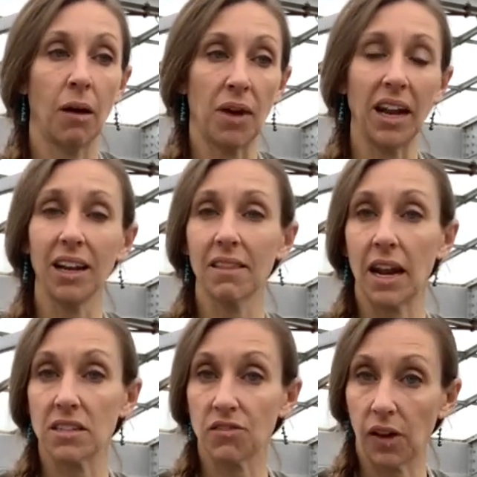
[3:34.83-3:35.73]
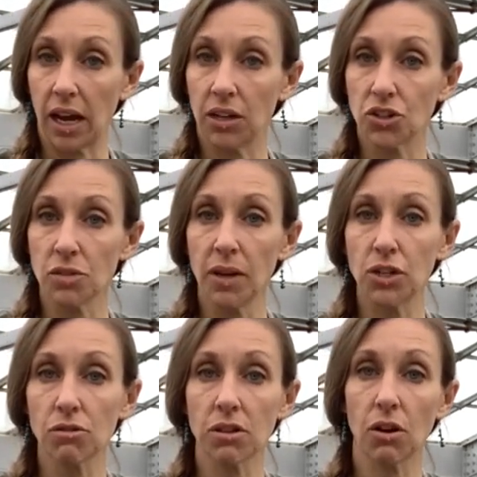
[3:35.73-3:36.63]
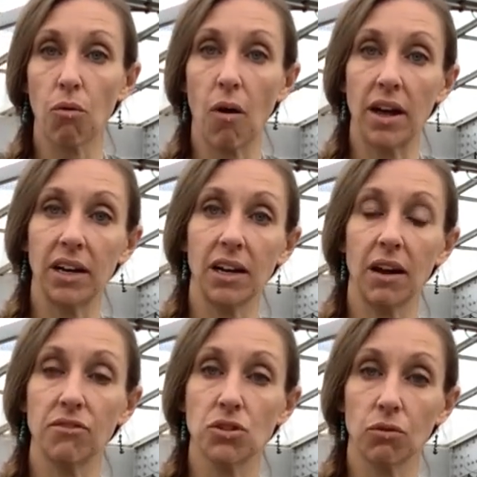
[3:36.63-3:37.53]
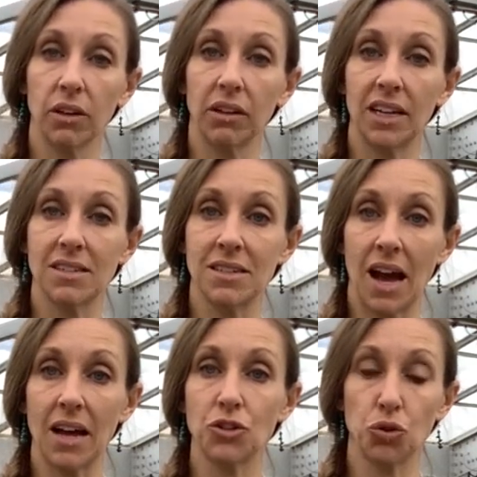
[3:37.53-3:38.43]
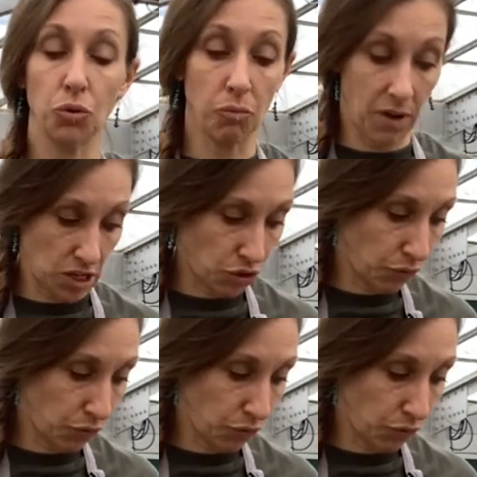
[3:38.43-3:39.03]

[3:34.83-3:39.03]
Any of that is fine. Just make sure the quantity of soil is not too much.